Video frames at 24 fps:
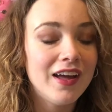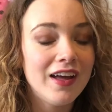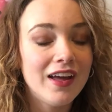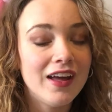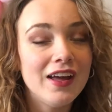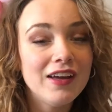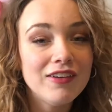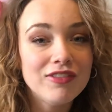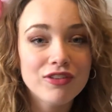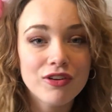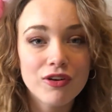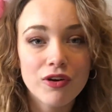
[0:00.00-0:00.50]

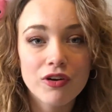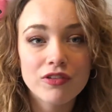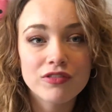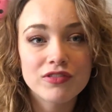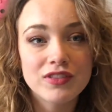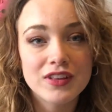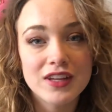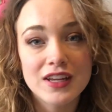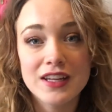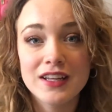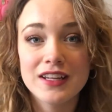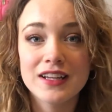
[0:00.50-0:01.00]
If you're of
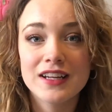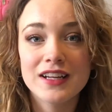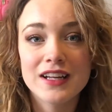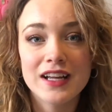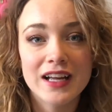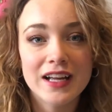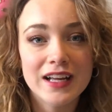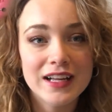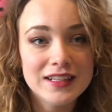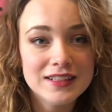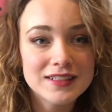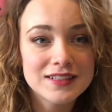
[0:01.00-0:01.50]
the
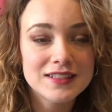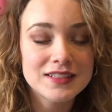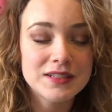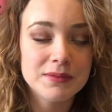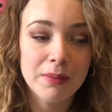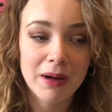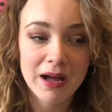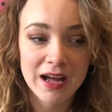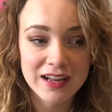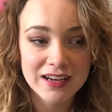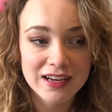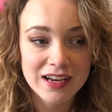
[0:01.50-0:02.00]
Insta
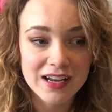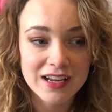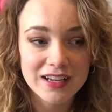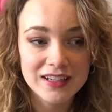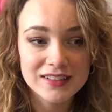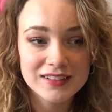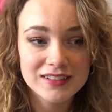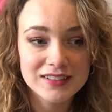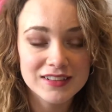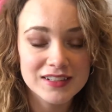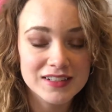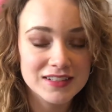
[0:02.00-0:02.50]
baddie
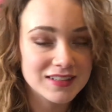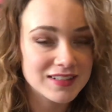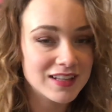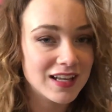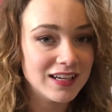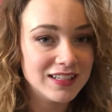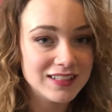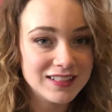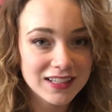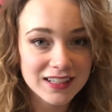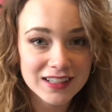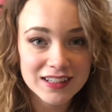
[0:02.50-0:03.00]

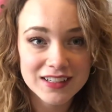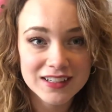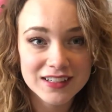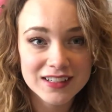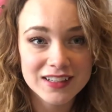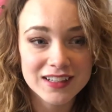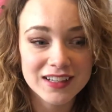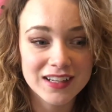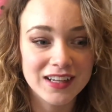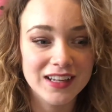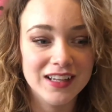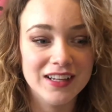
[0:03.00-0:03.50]
aesthetic,